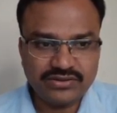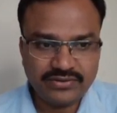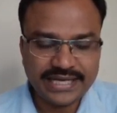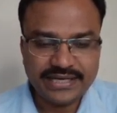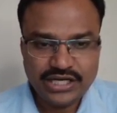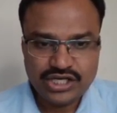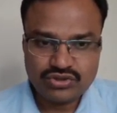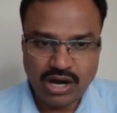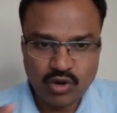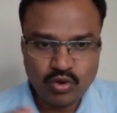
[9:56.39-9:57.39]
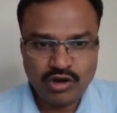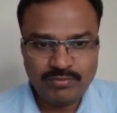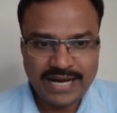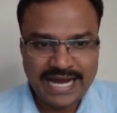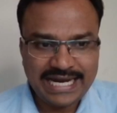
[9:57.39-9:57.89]
Okay. So out
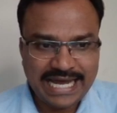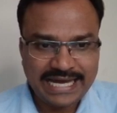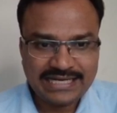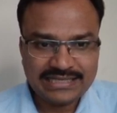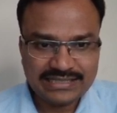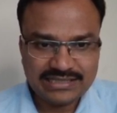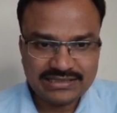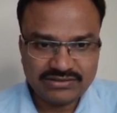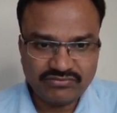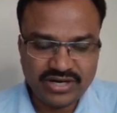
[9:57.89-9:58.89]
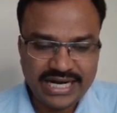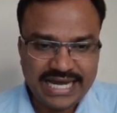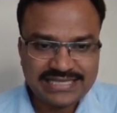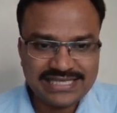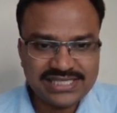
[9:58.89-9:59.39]
of 9 lakh,
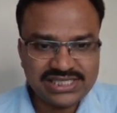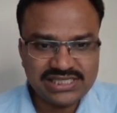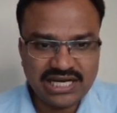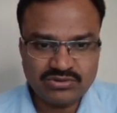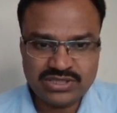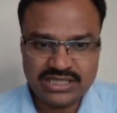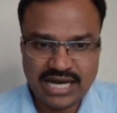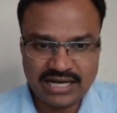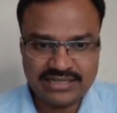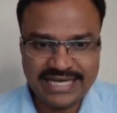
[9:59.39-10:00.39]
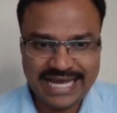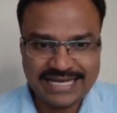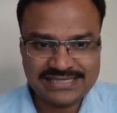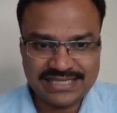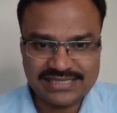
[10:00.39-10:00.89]
160,000 are the
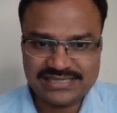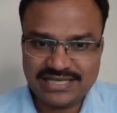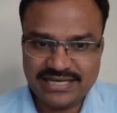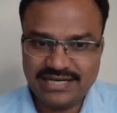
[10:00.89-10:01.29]
cash sales.